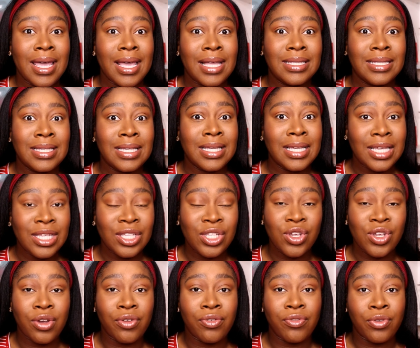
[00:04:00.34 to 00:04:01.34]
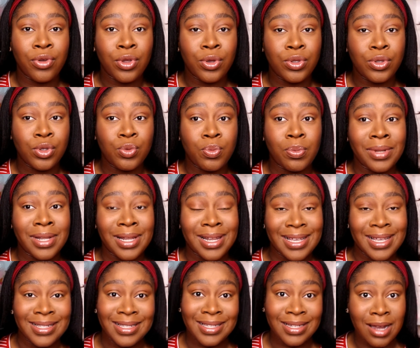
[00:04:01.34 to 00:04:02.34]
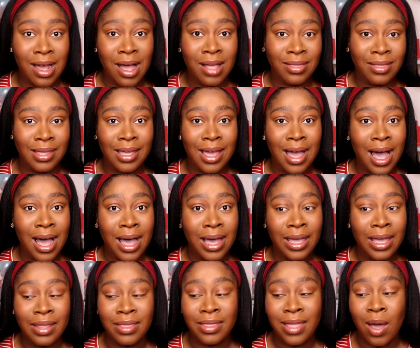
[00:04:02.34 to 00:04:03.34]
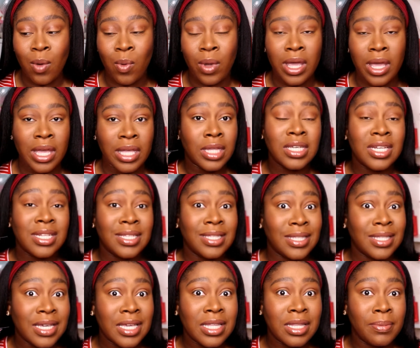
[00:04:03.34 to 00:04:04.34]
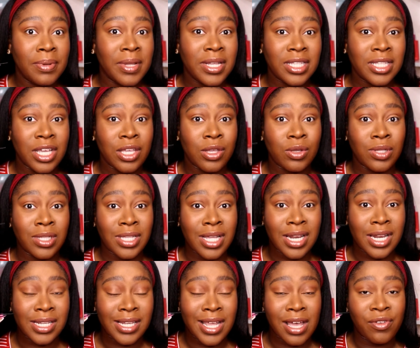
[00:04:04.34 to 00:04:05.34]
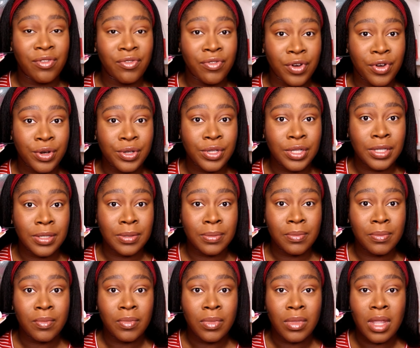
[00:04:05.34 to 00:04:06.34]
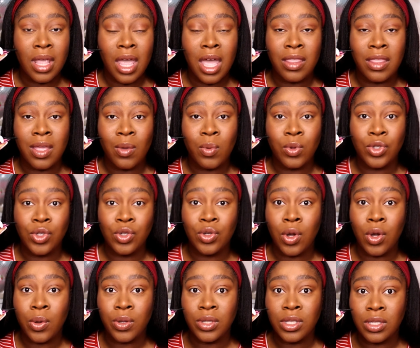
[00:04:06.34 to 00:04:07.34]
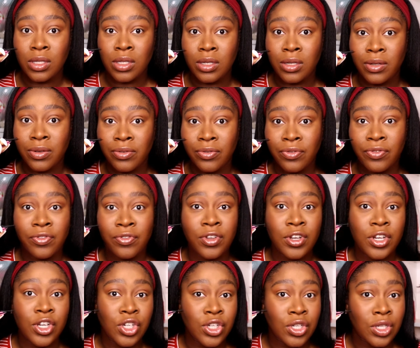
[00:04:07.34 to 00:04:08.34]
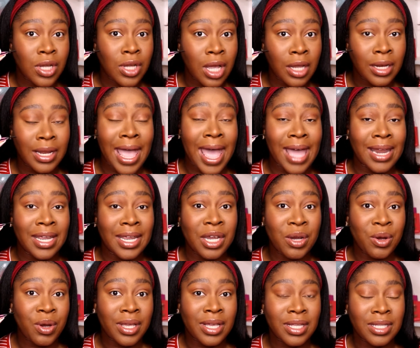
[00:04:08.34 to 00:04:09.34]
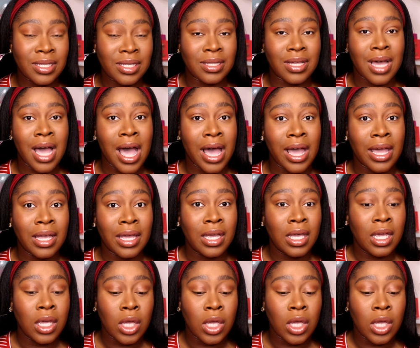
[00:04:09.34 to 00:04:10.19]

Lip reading: it's easier for you to place it on the eye. That way it's gonna stick in the place that you set it down first, and then once you go into finish adhering it to the eye,